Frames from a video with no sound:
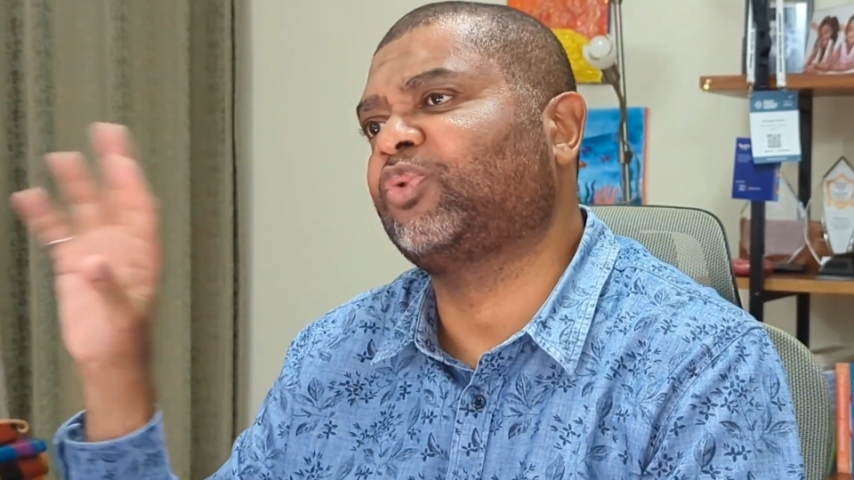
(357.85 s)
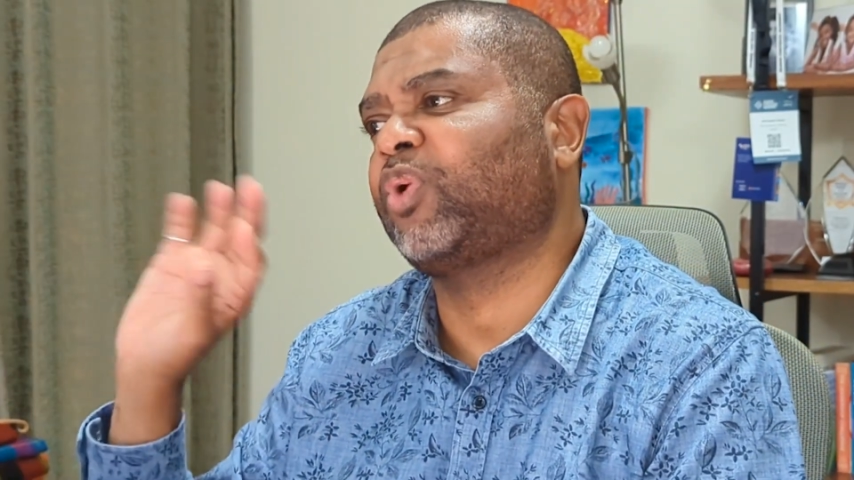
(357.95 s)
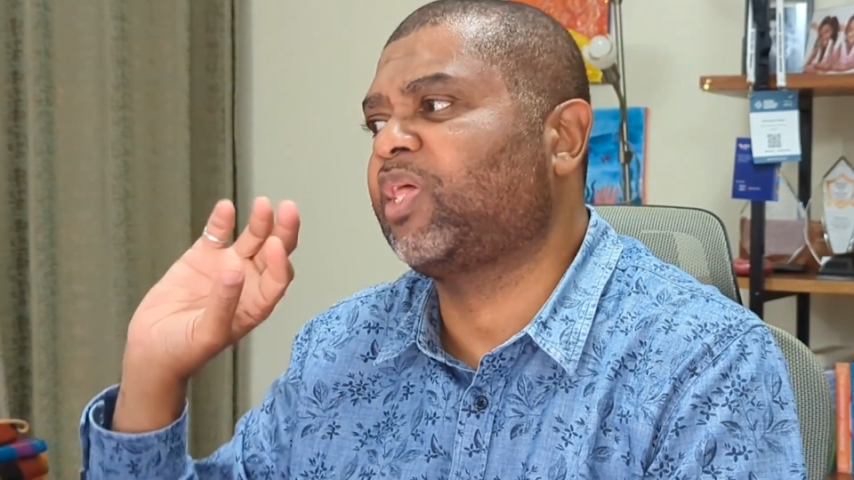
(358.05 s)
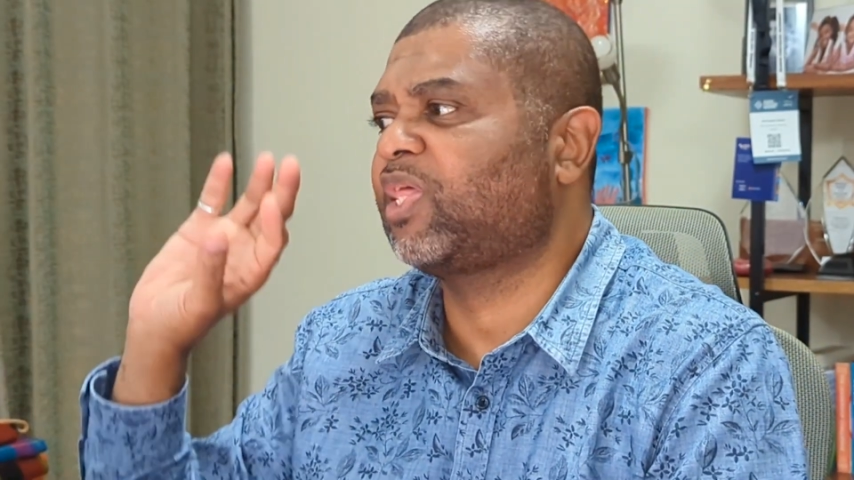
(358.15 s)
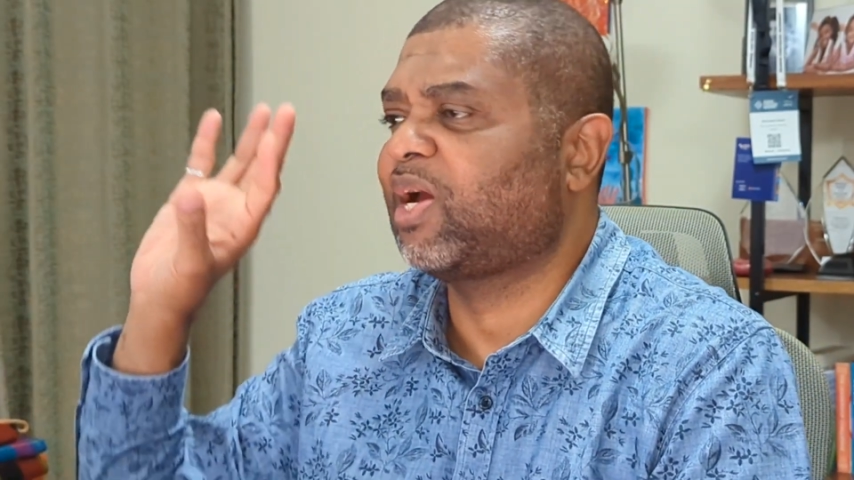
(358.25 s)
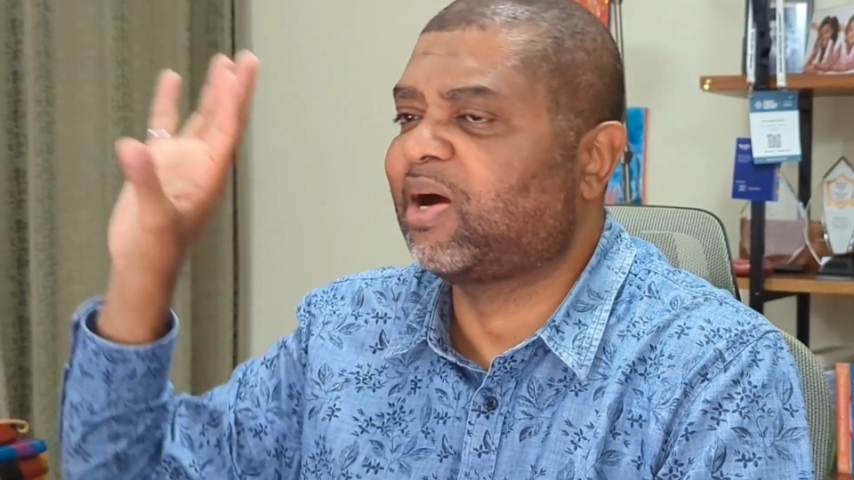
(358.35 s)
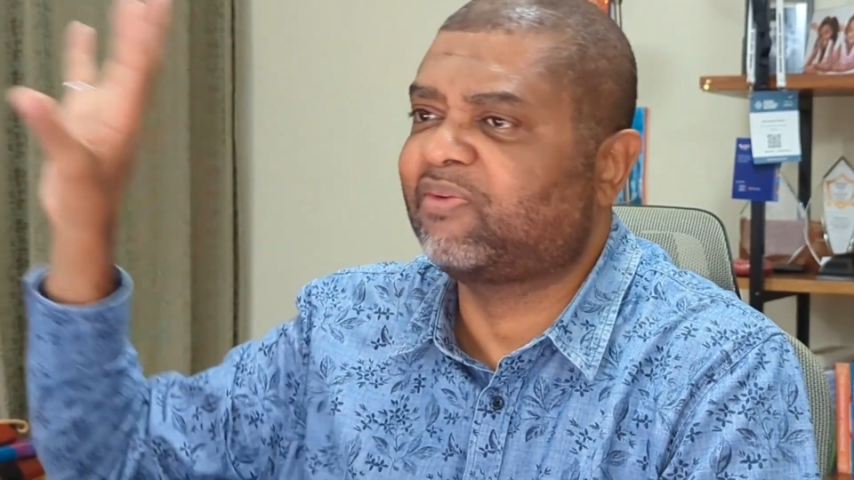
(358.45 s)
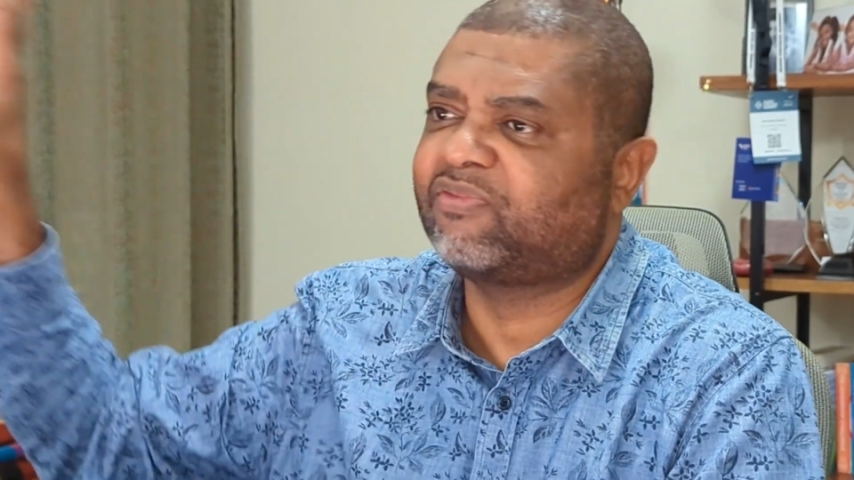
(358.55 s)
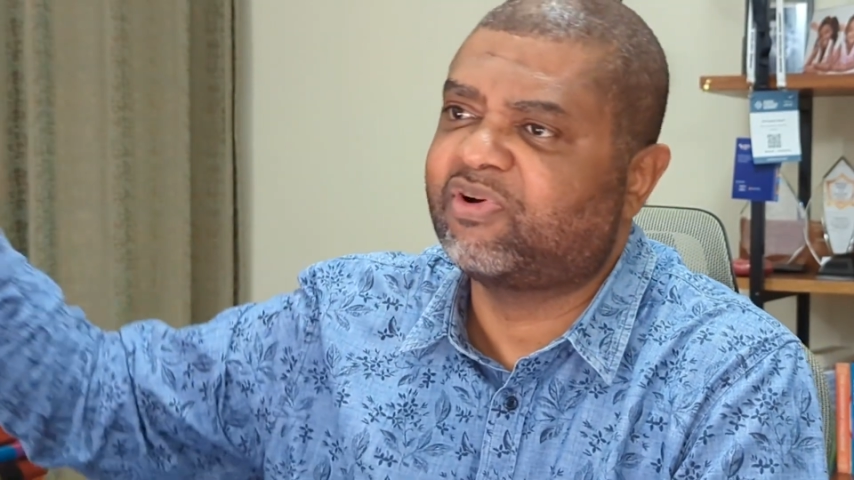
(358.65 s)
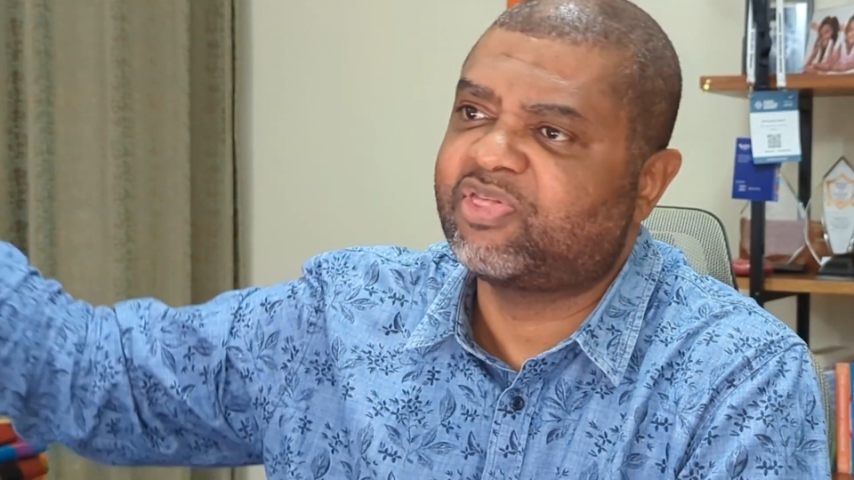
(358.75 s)
where they
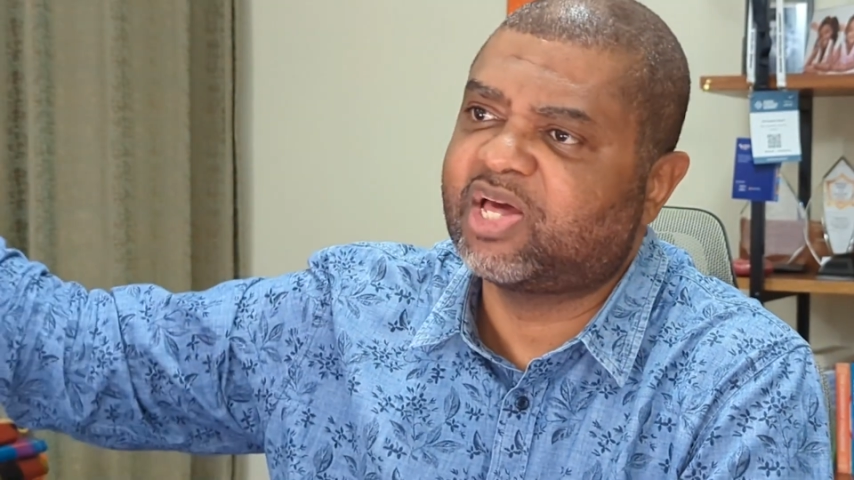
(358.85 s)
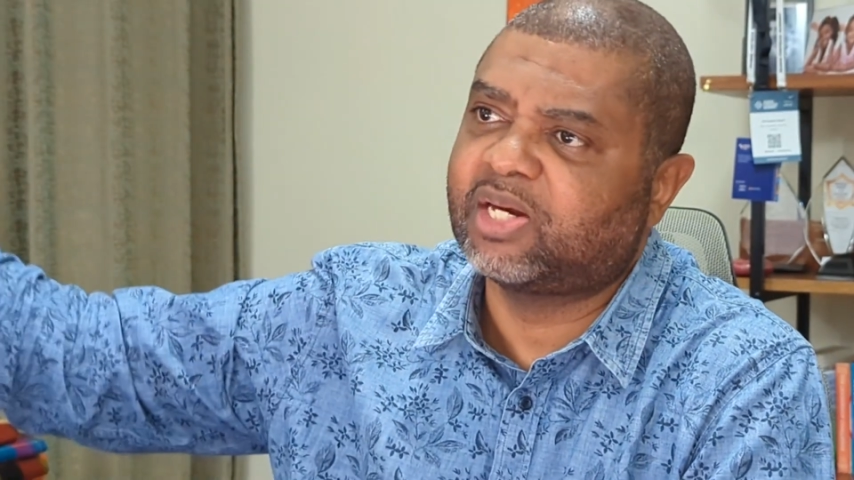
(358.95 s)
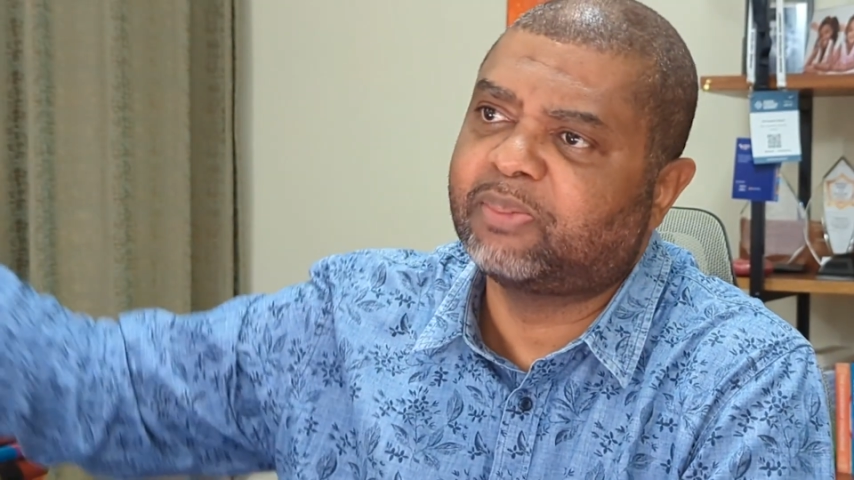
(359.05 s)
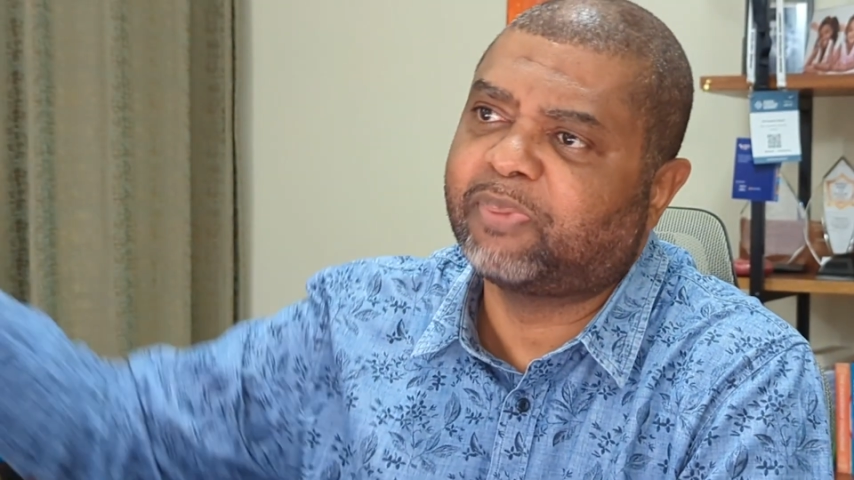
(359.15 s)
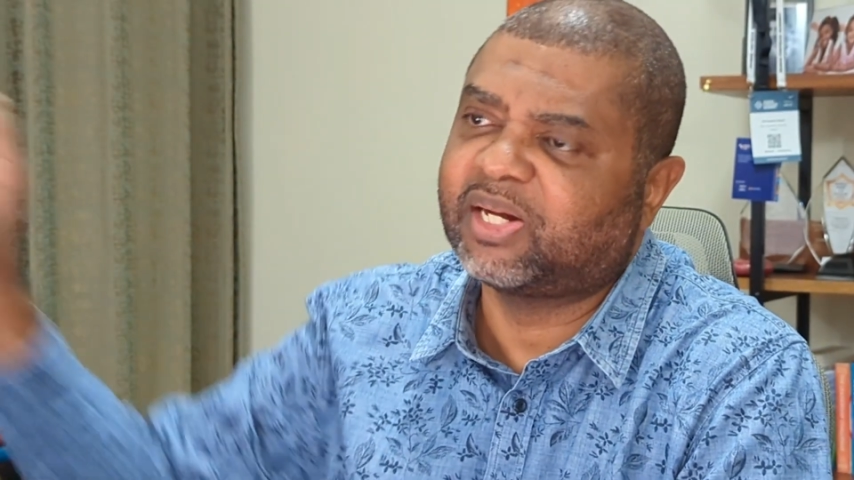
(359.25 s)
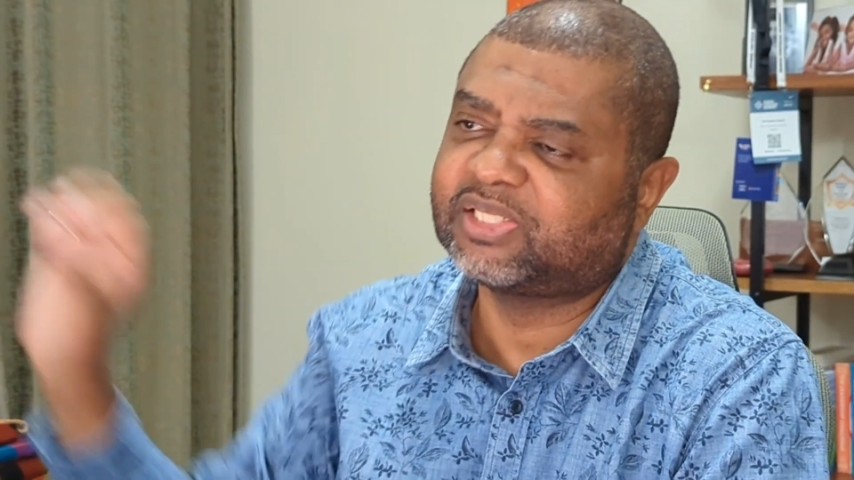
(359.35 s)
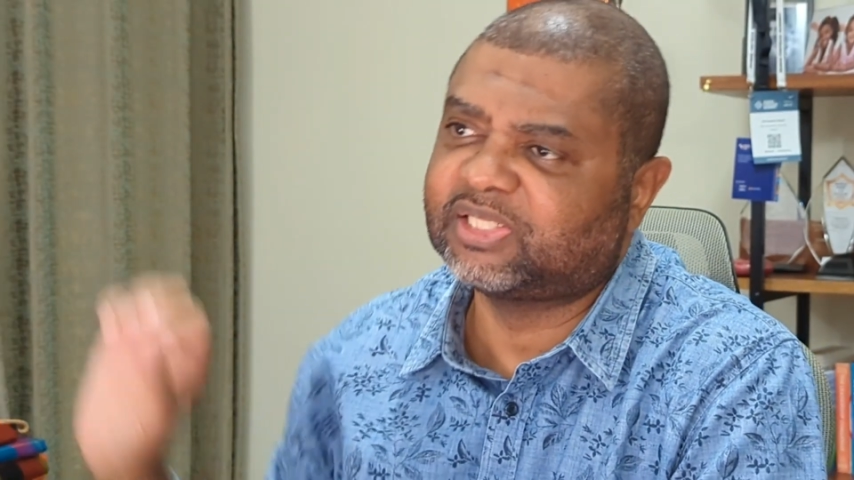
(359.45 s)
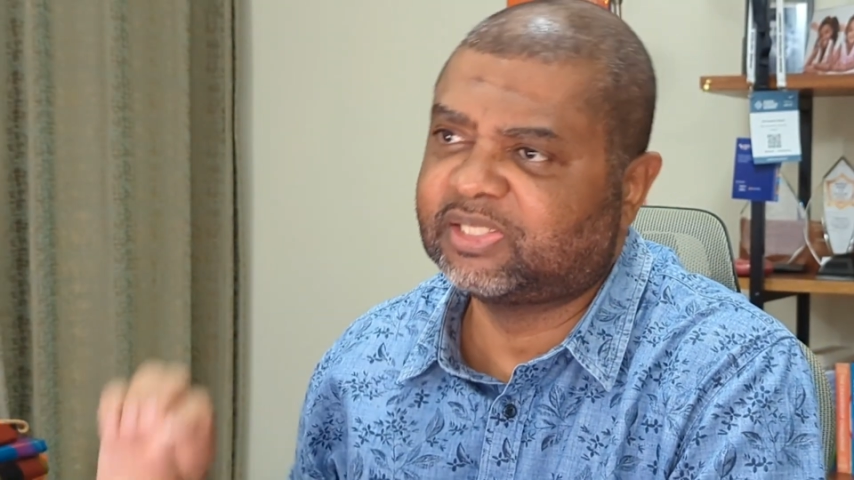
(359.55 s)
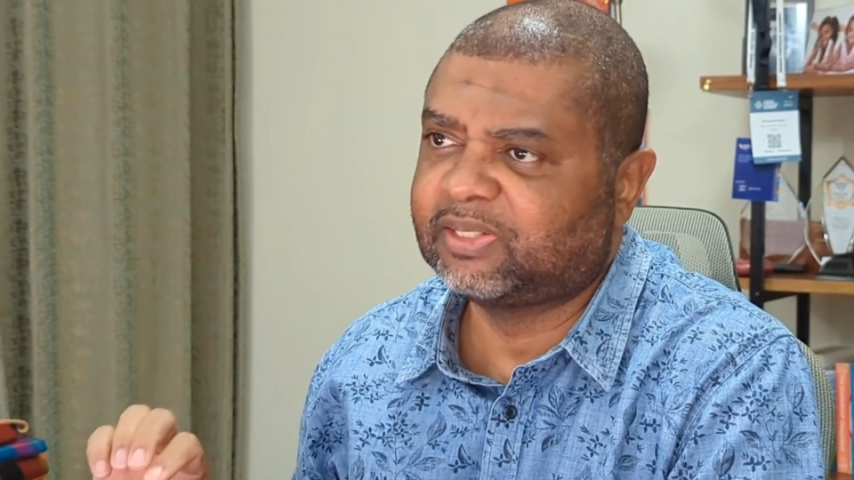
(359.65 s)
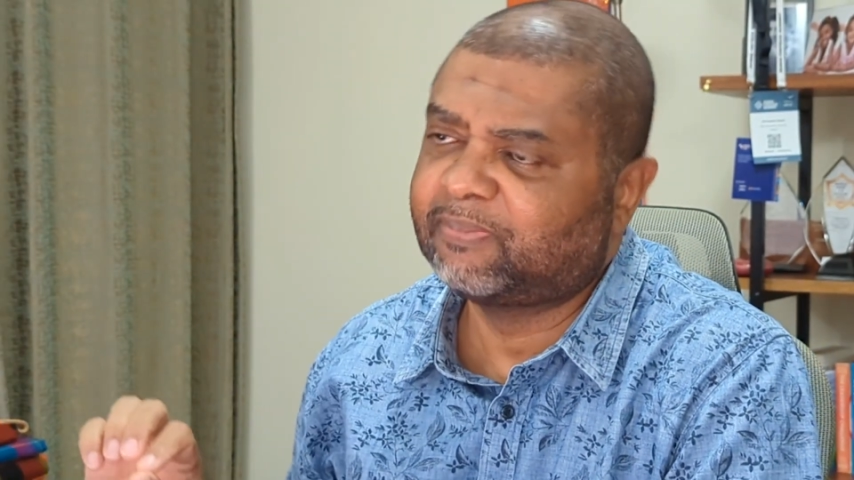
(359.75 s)
have third-party